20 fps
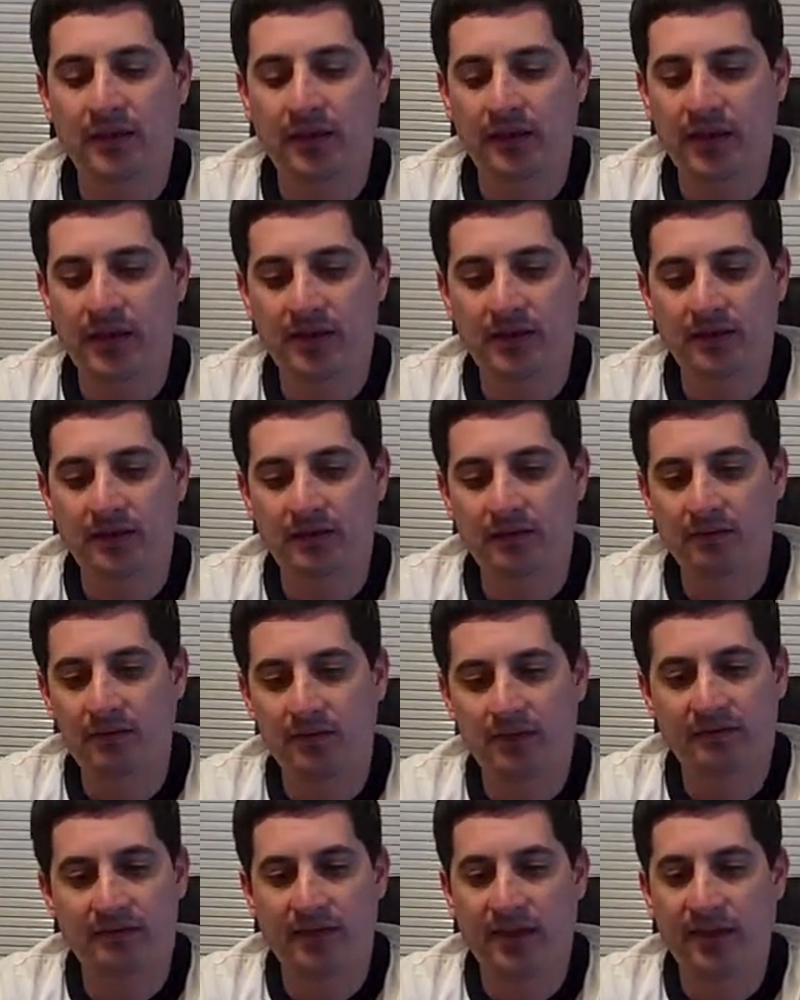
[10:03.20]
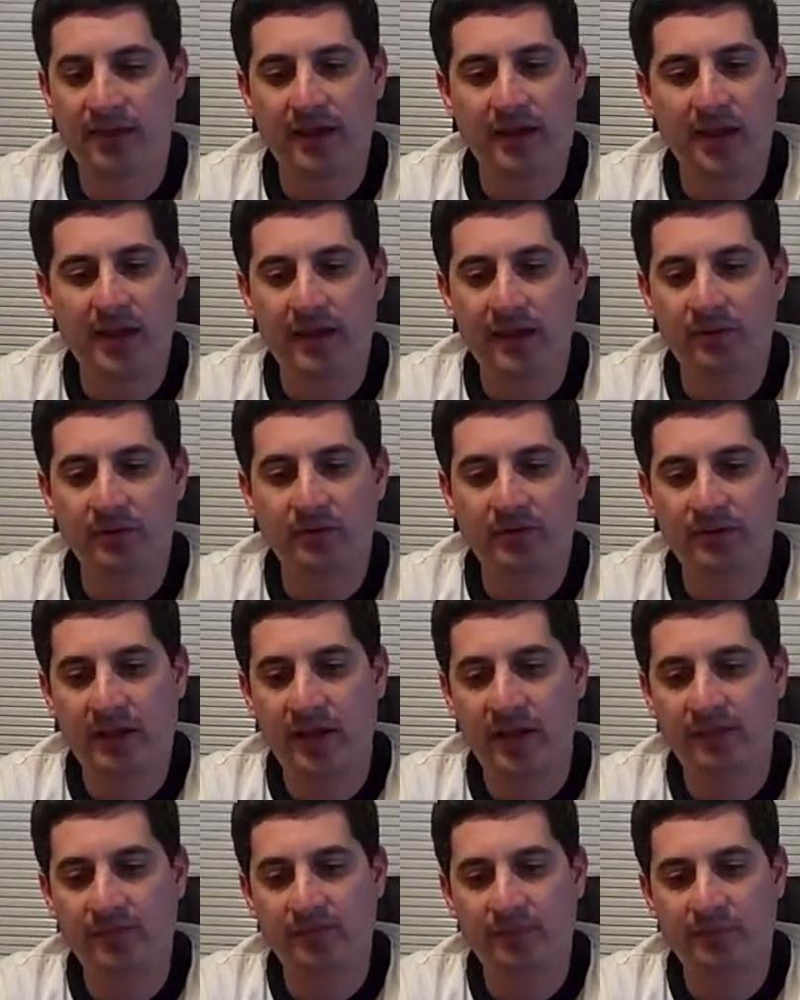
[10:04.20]
And a saying I always
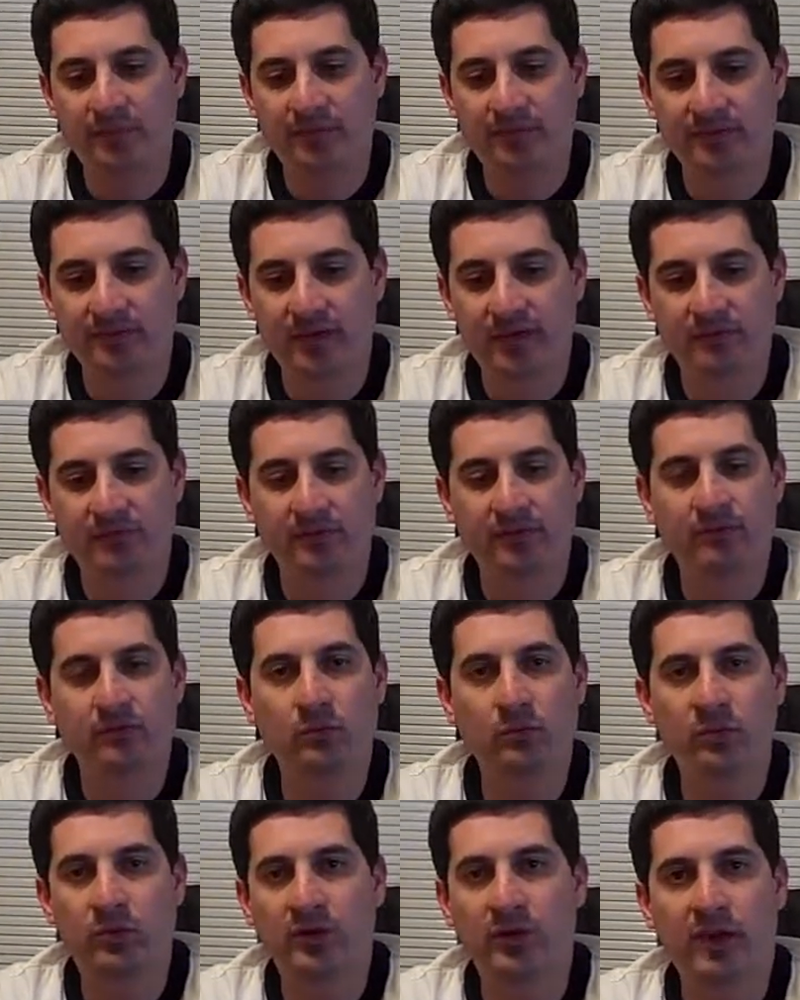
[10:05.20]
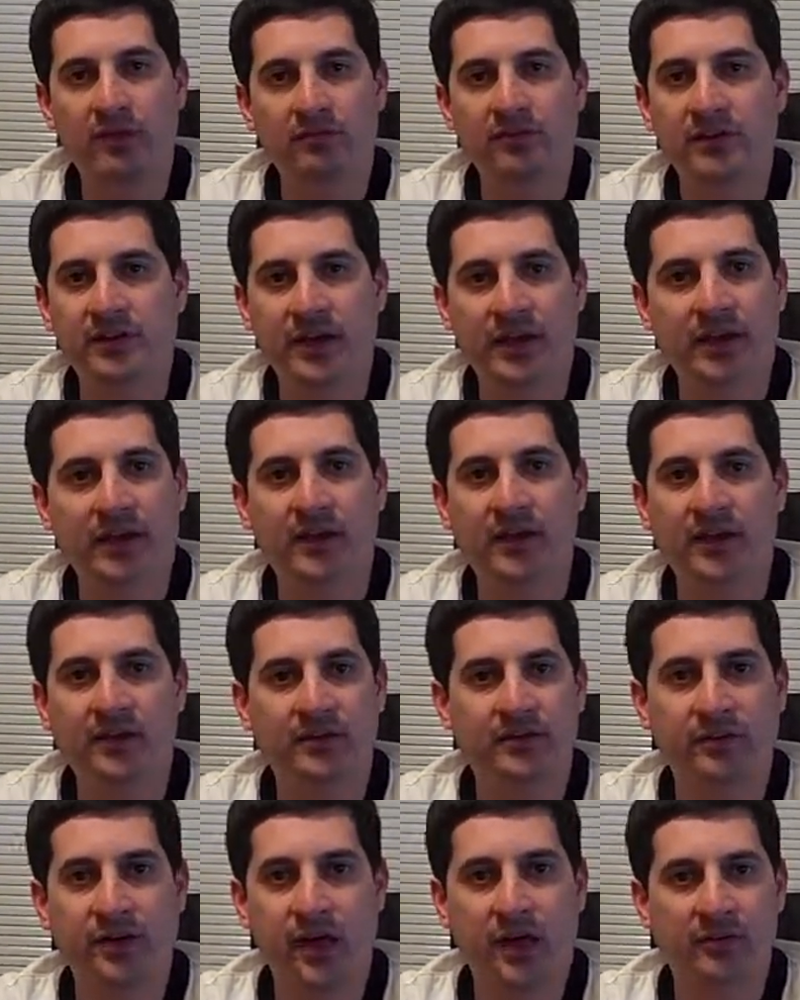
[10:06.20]
had for myself is, work every day like
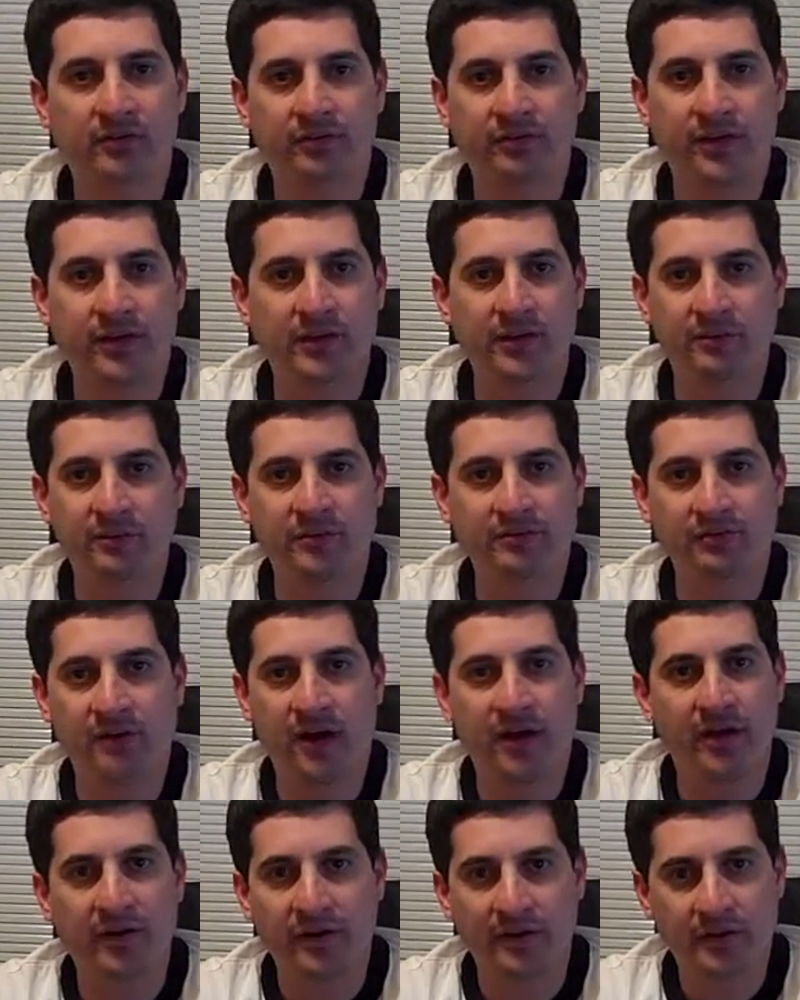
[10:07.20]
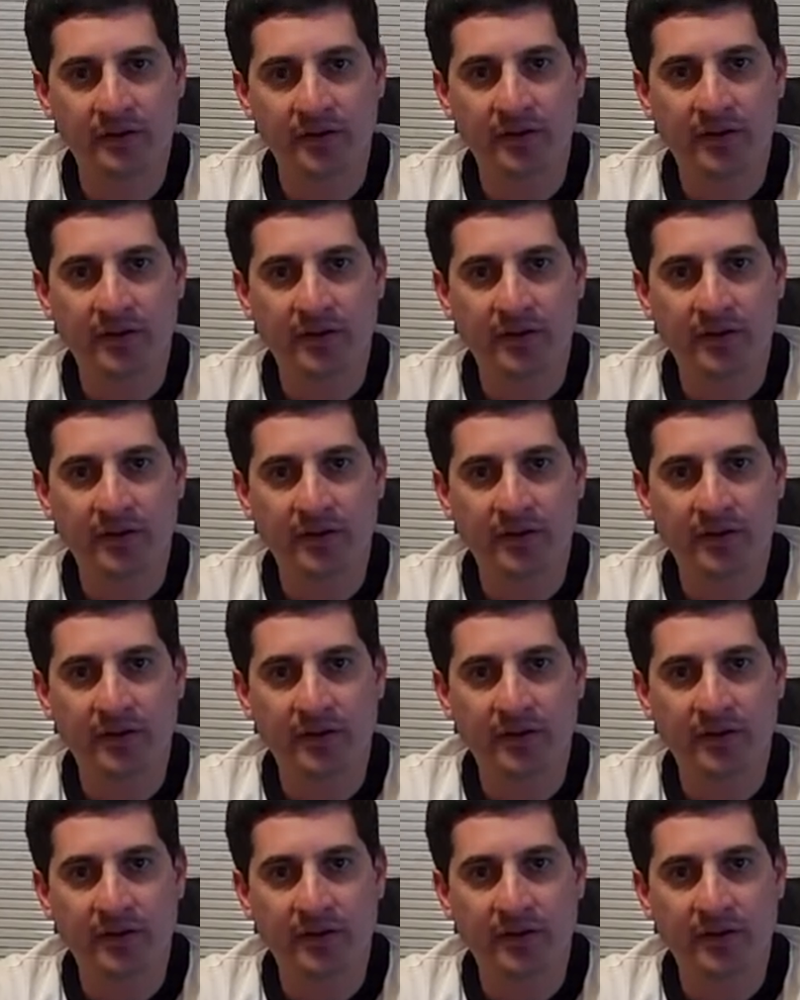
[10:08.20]
you're not afraid to be fired.